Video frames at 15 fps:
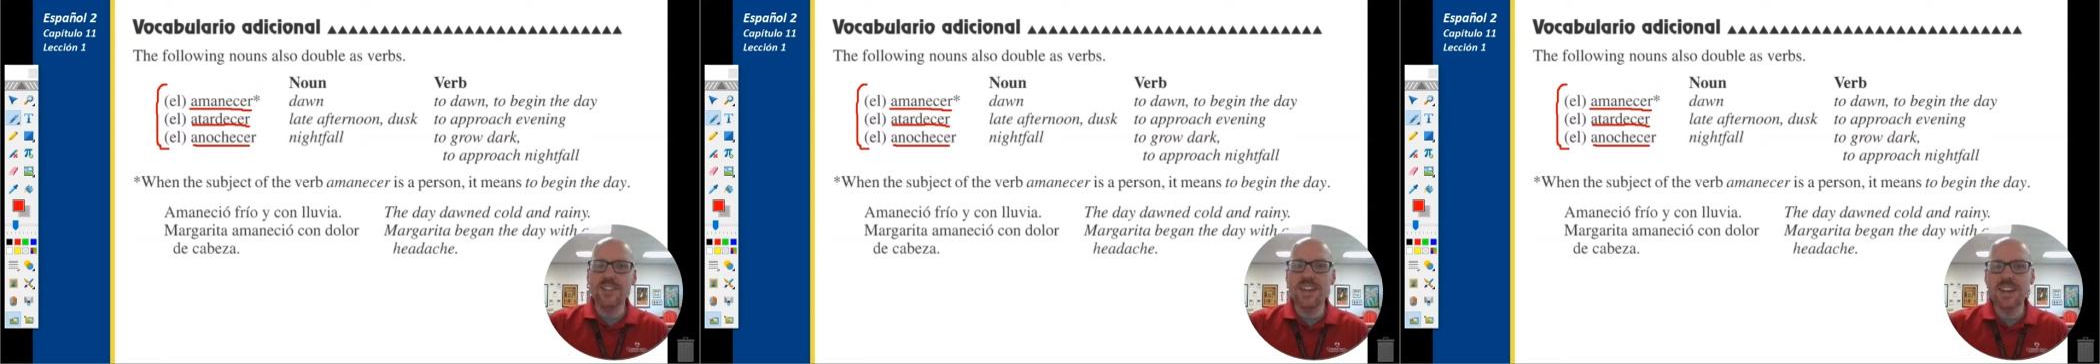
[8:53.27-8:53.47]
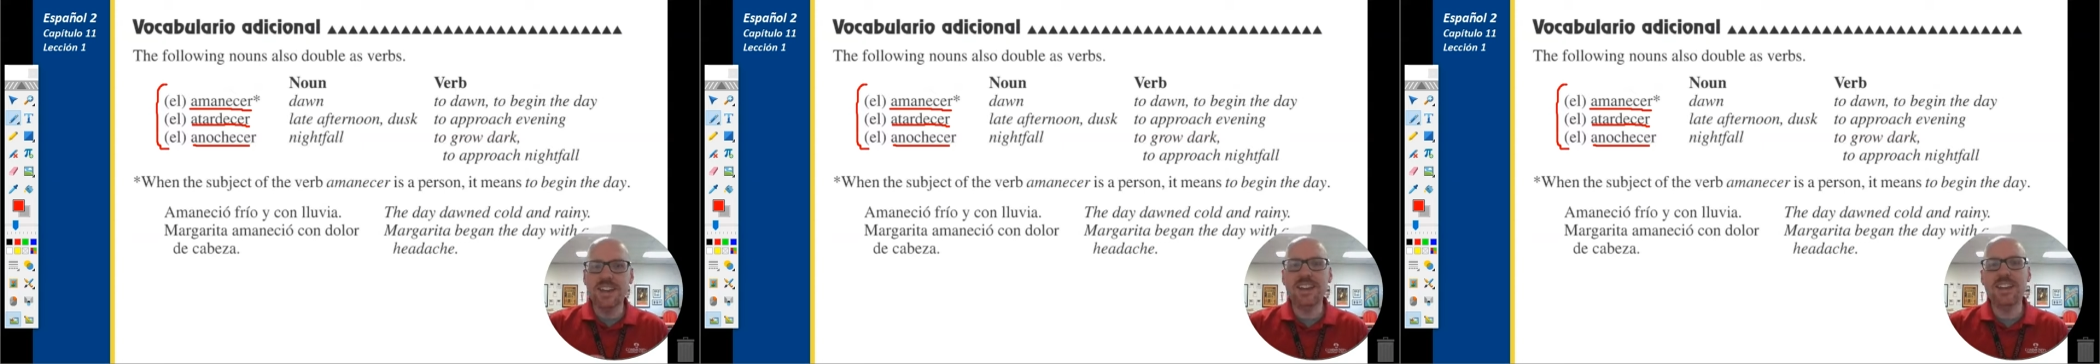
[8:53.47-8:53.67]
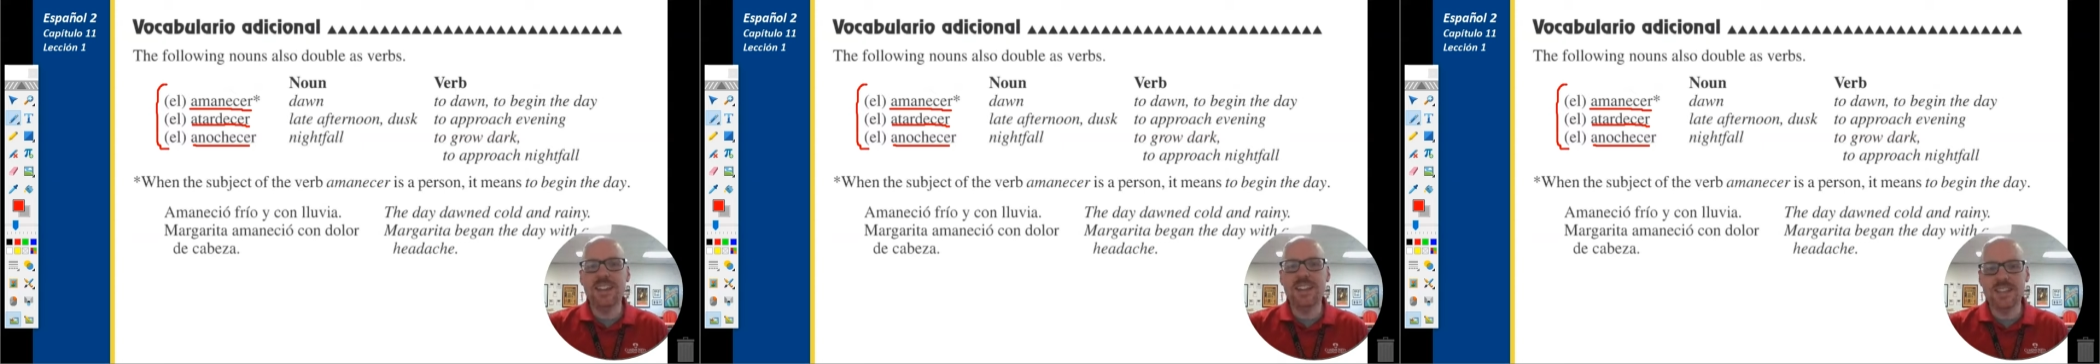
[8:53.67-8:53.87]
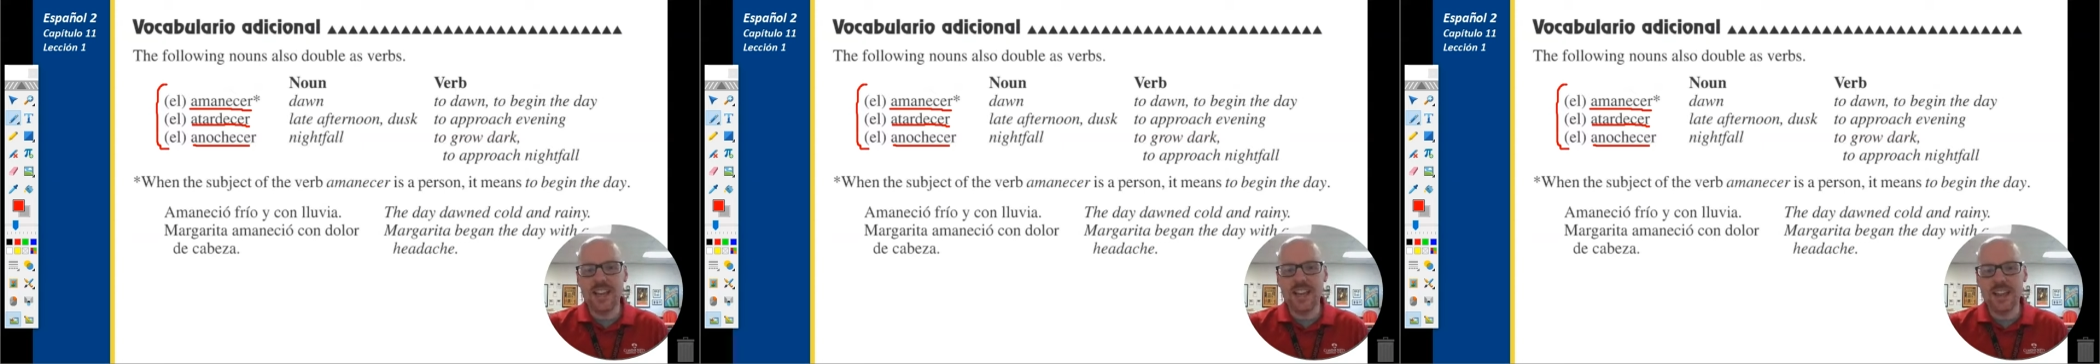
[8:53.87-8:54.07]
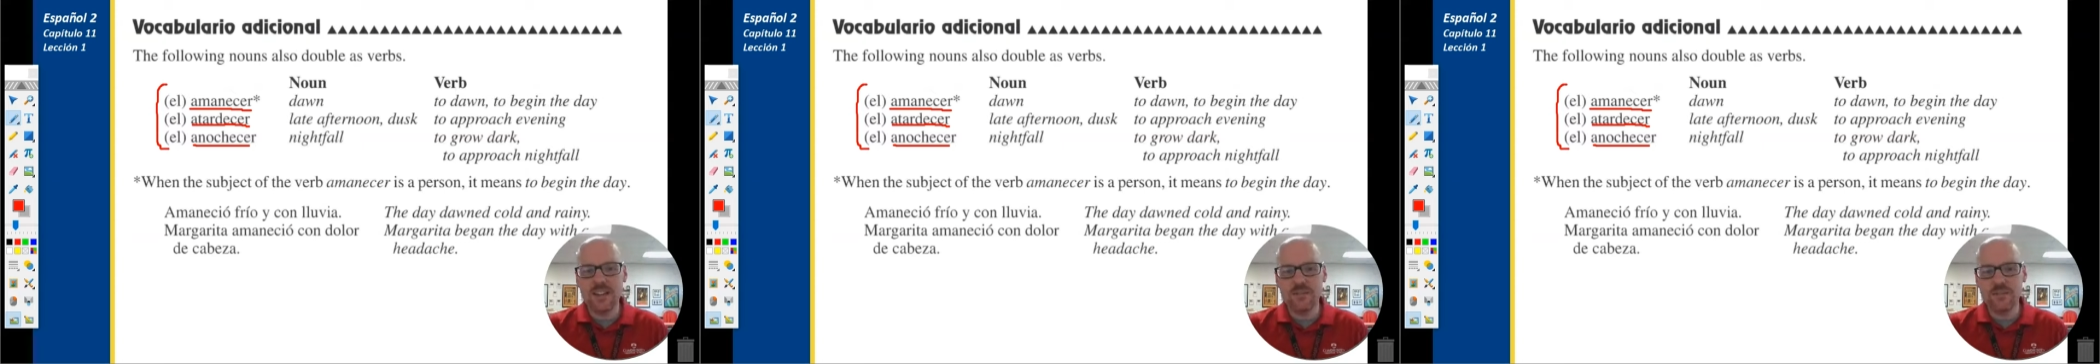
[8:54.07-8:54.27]
then it is
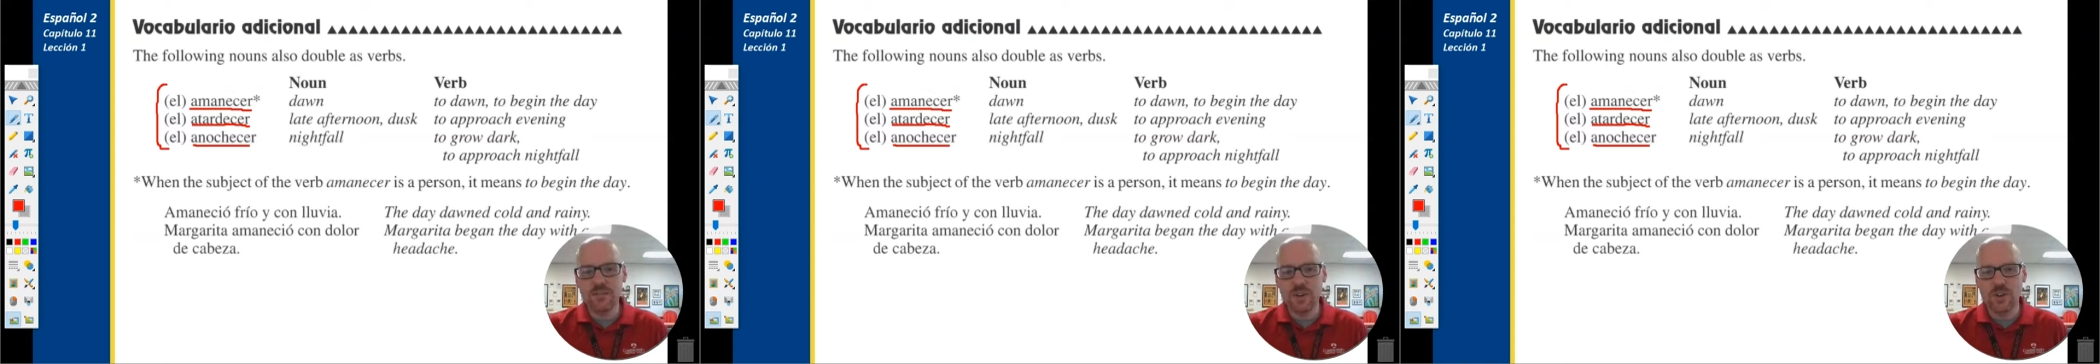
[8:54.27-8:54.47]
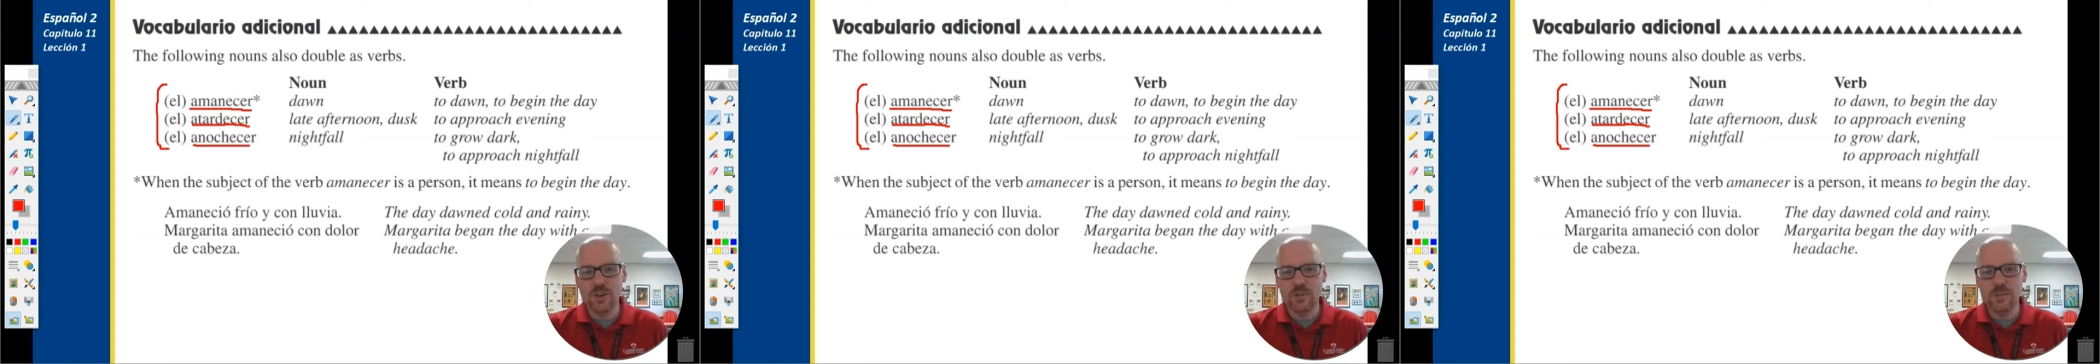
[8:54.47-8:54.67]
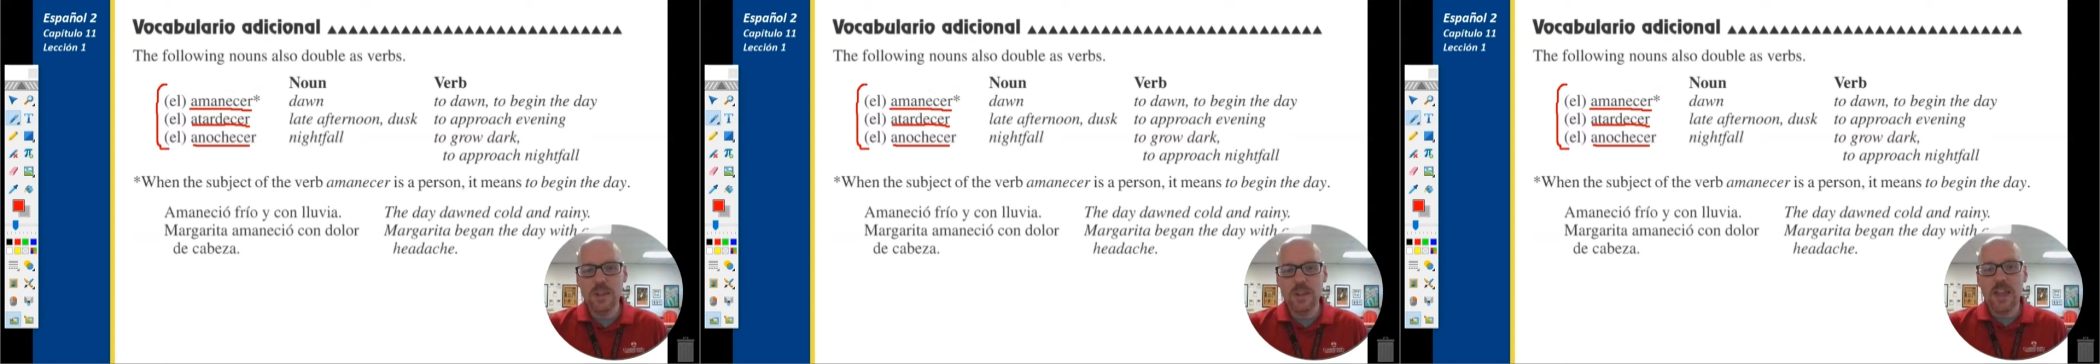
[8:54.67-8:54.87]
a verb.